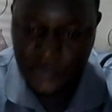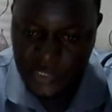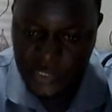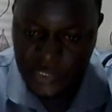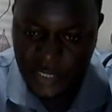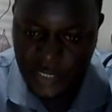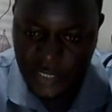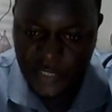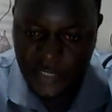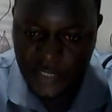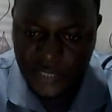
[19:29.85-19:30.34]

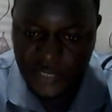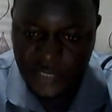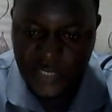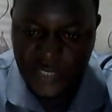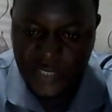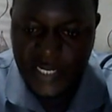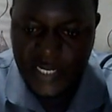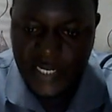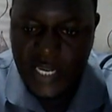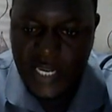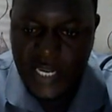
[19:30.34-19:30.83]
Now that we
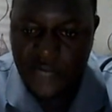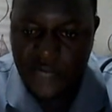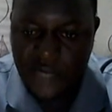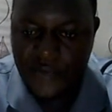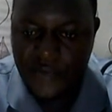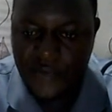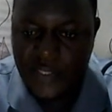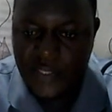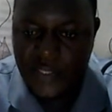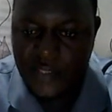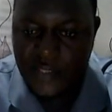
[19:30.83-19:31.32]
are done
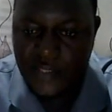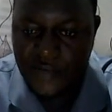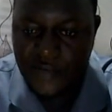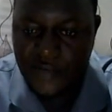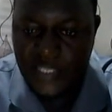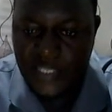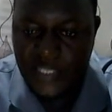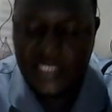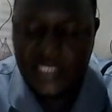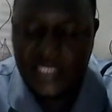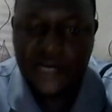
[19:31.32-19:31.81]
with
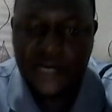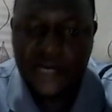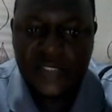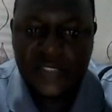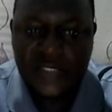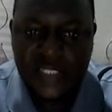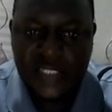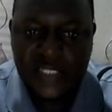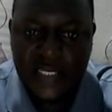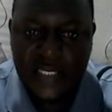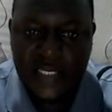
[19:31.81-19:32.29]
creating our
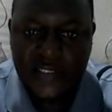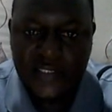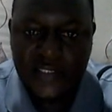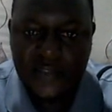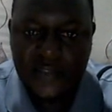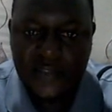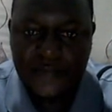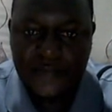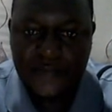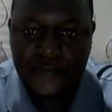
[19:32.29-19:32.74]
slides,